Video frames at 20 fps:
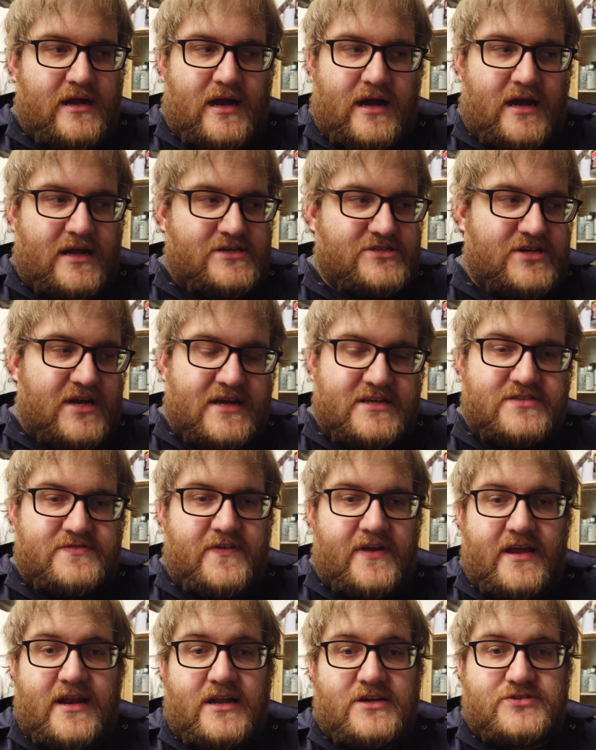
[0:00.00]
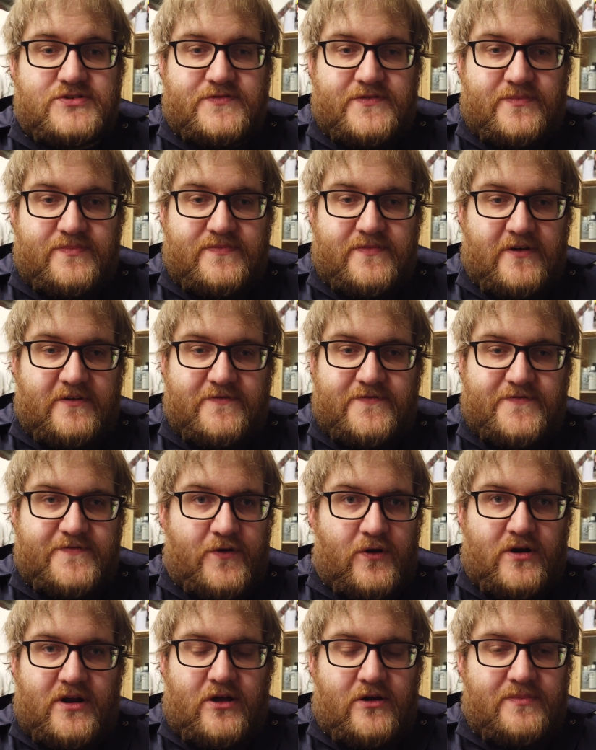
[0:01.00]
It dries fine. I drove it
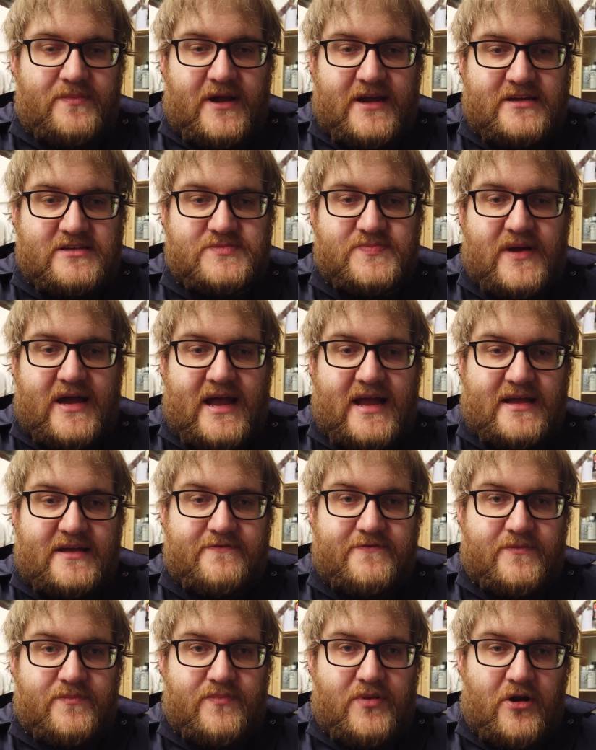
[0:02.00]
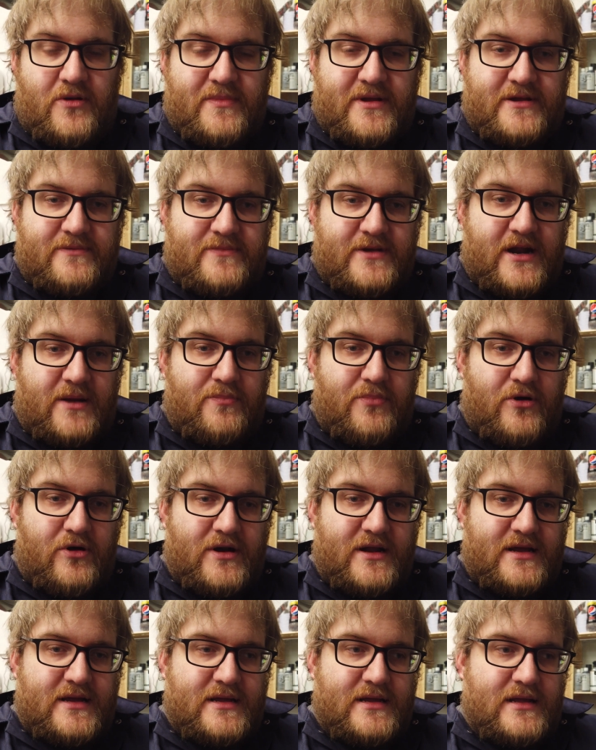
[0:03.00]
40 odd miles back from Birmingham when I
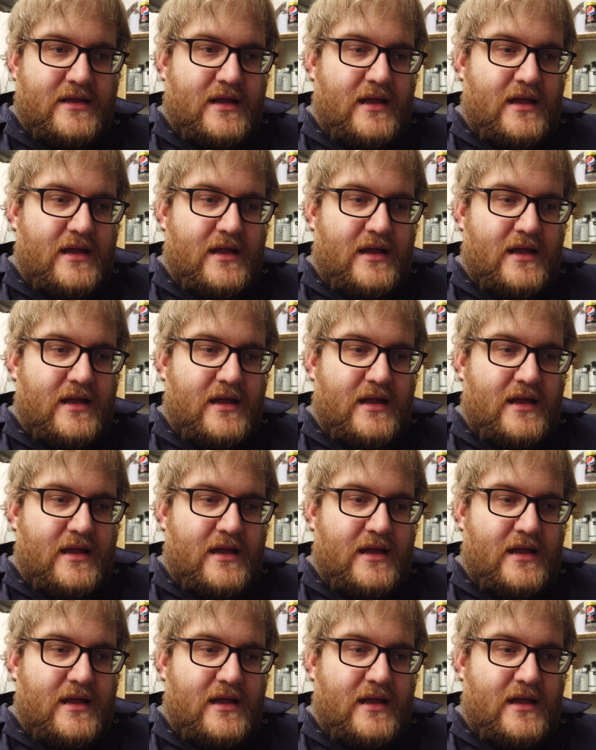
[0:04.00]
bought it,